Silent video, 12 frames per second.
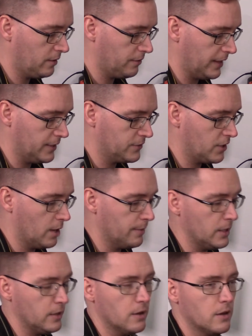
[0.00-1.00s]
That is
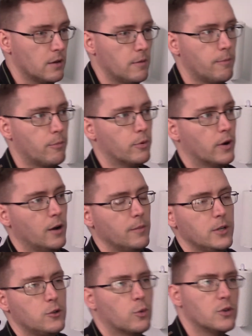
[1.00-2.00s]
coming
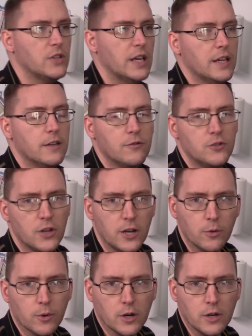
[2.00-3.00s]
probably towards the end of
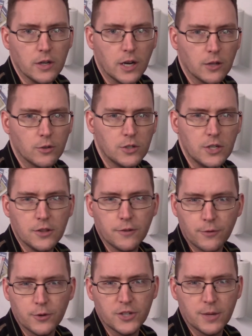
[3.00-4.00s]
January. I'll look to get the
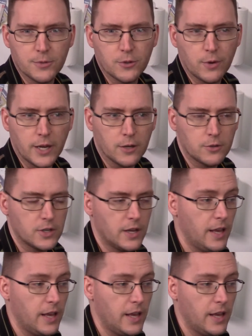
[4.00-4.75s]
first episode out.